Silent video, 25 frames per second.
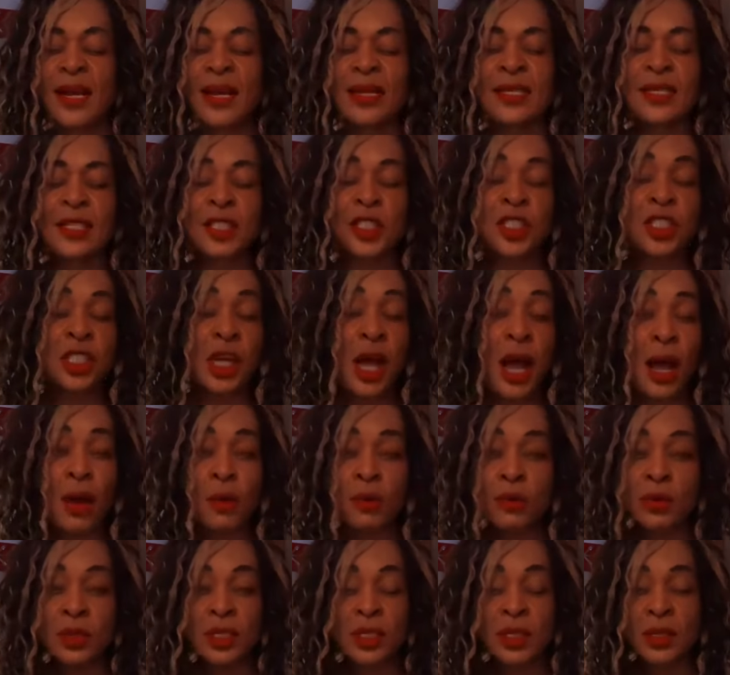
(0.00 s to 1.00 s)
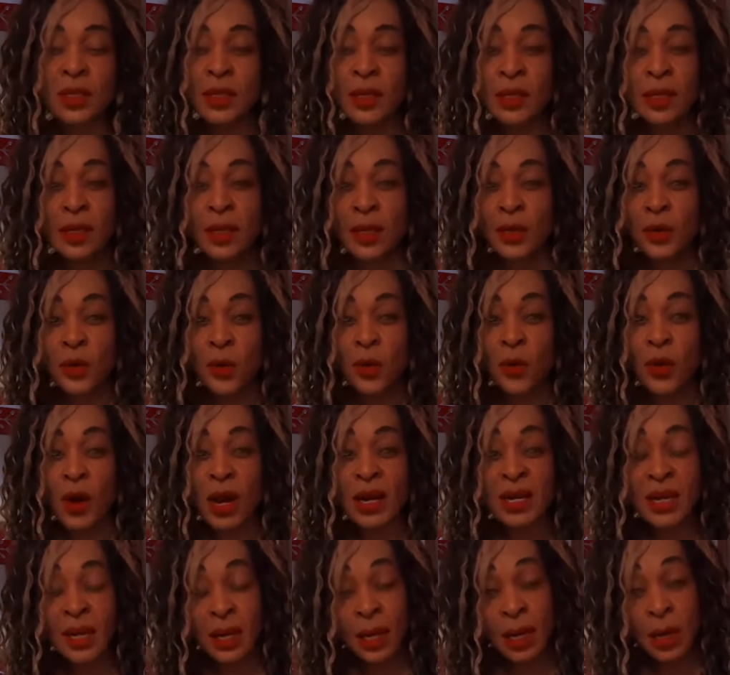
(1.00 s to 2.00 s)
a child or,
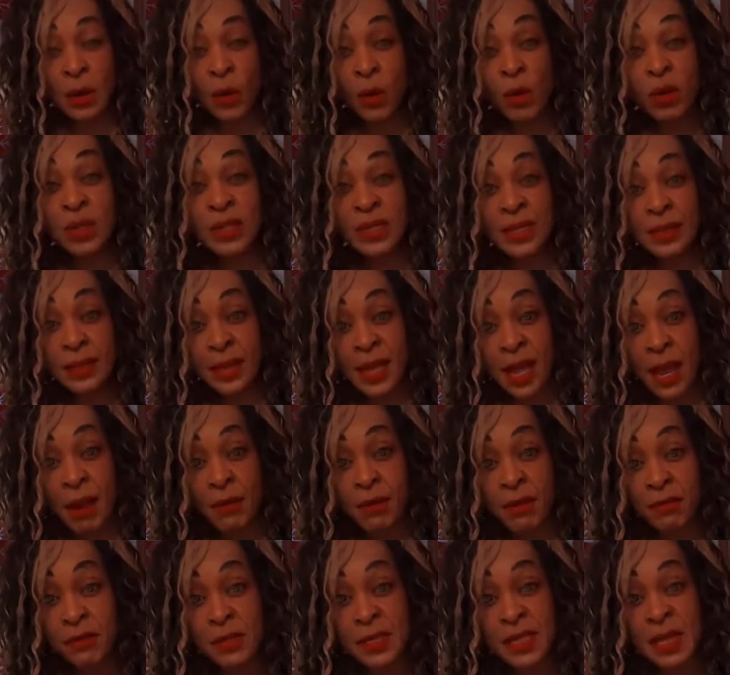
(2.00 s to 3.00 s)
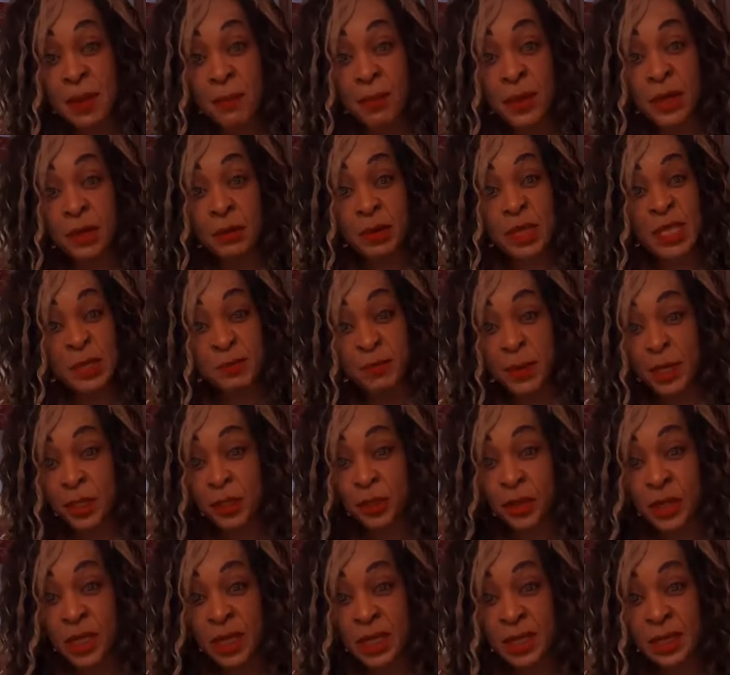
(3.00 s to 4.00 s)
an, or is caring for somebody with
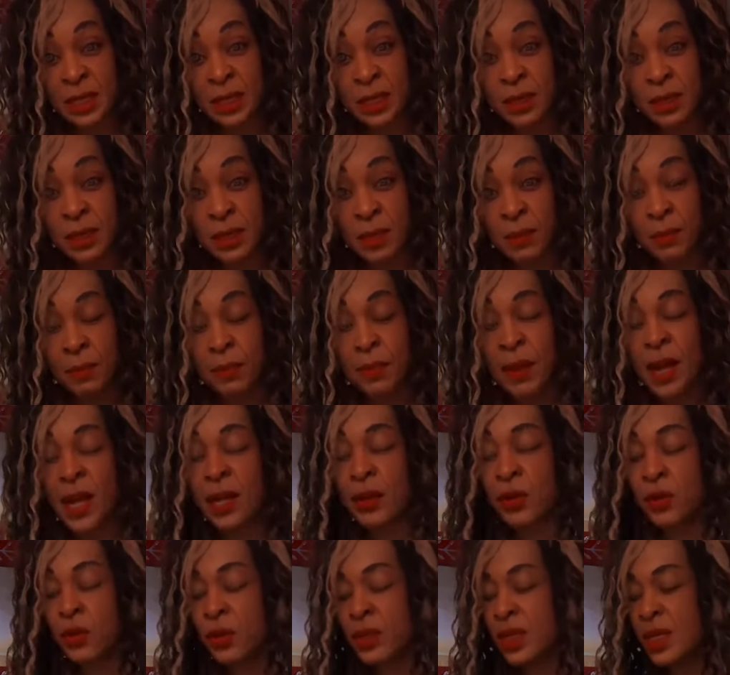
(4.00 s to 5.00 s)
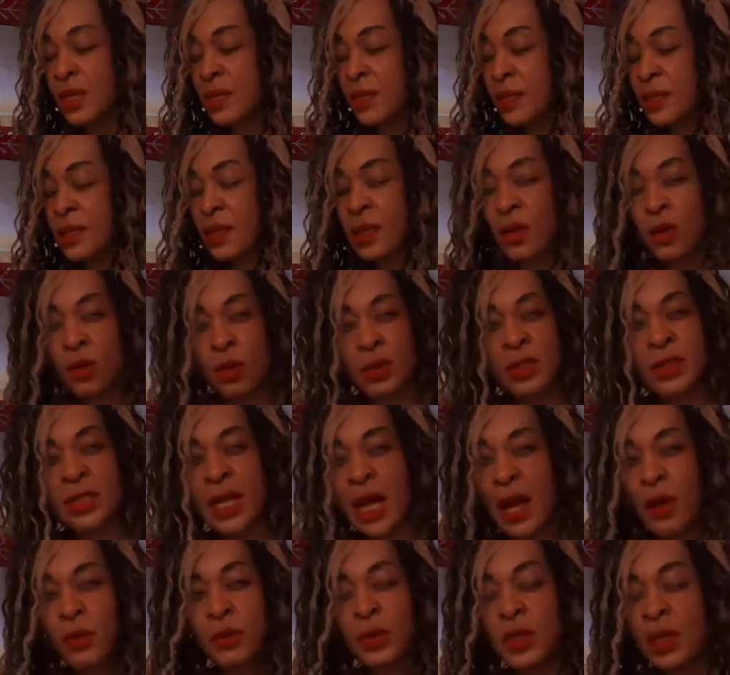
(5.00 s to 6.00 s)
special needs. My goodness,
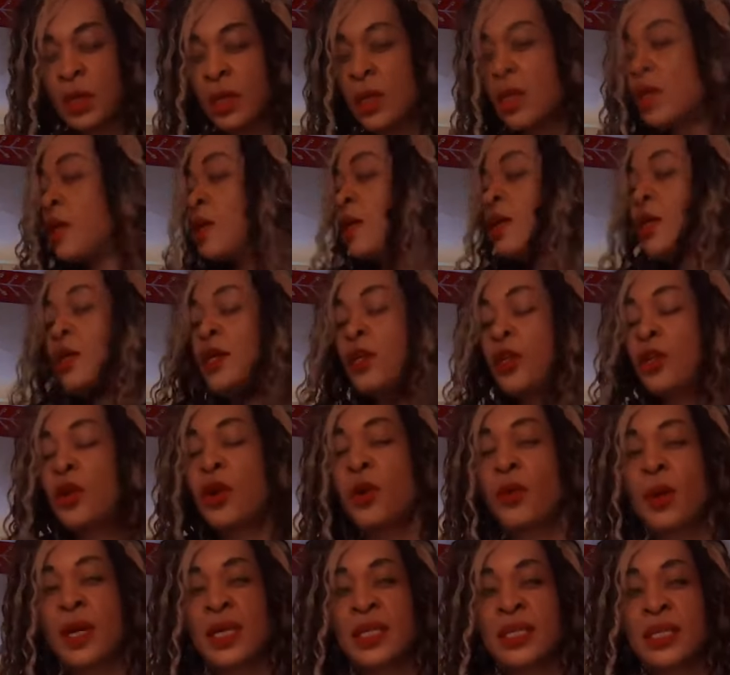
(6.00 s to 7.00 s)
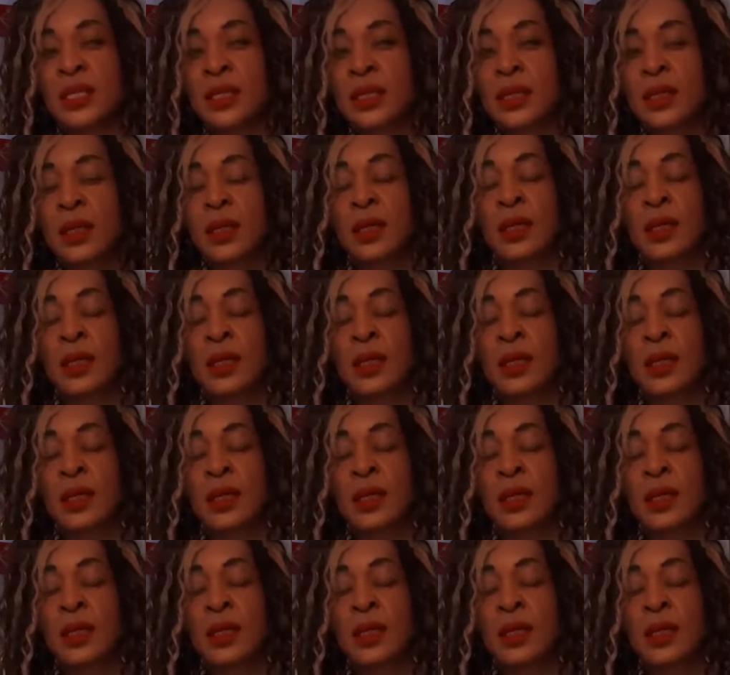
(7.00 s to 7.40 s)
lockdown you know what?